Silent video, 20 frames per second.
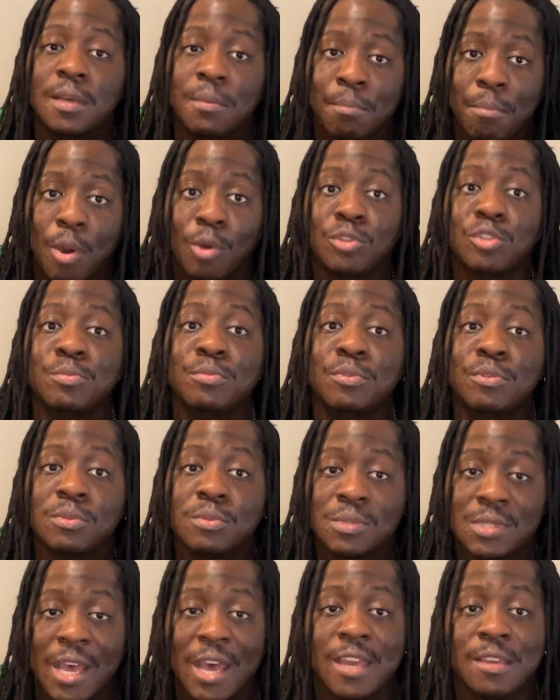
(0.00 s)

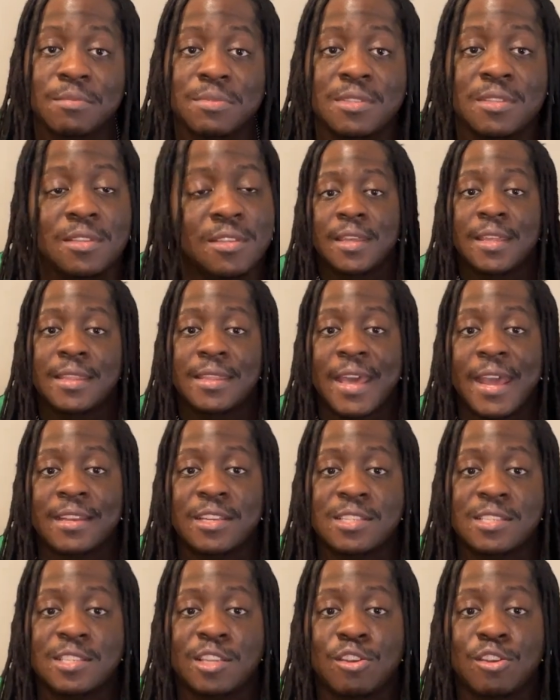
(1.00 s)
multiple times. That just